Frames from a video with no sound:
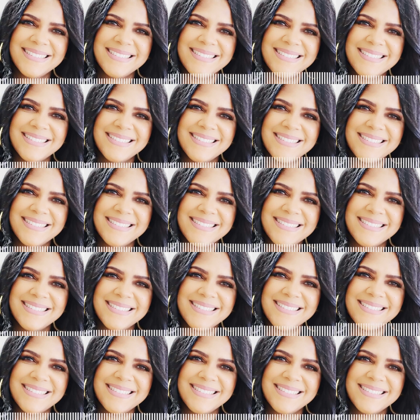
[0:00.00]
It, it
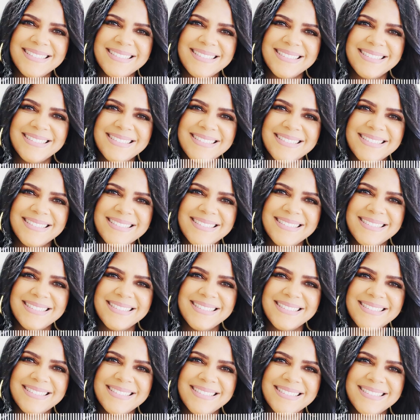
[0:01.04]
repels, right? So
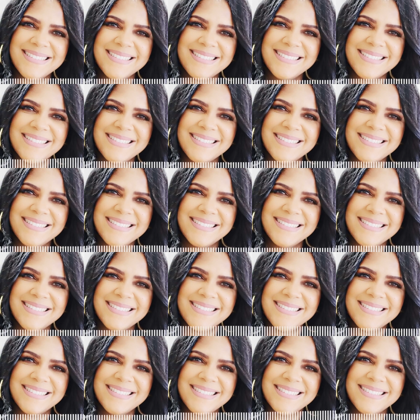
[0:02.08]
it pushes things
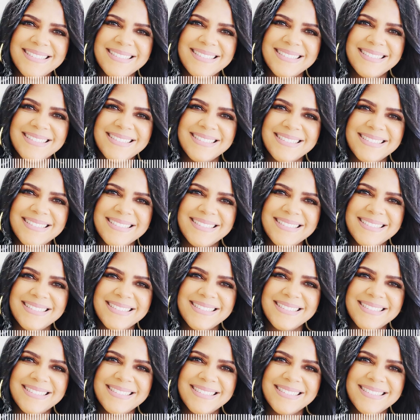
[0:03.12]
away from you that you
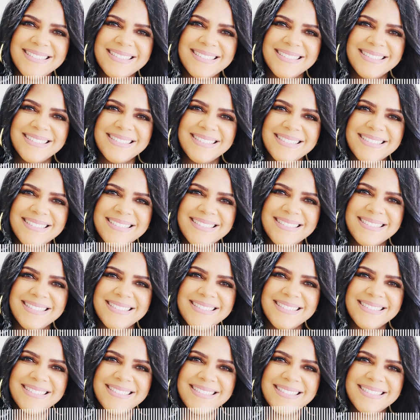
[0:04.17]
really, really want. You know,
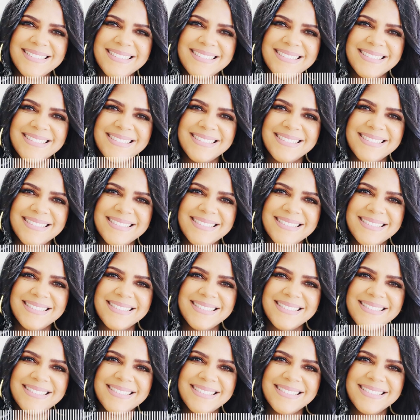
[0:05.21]
the bottom line, like you said,
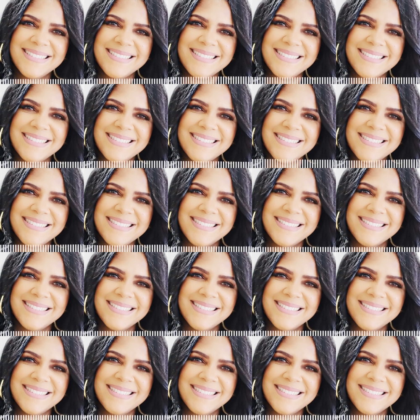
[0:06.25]
faith and belief.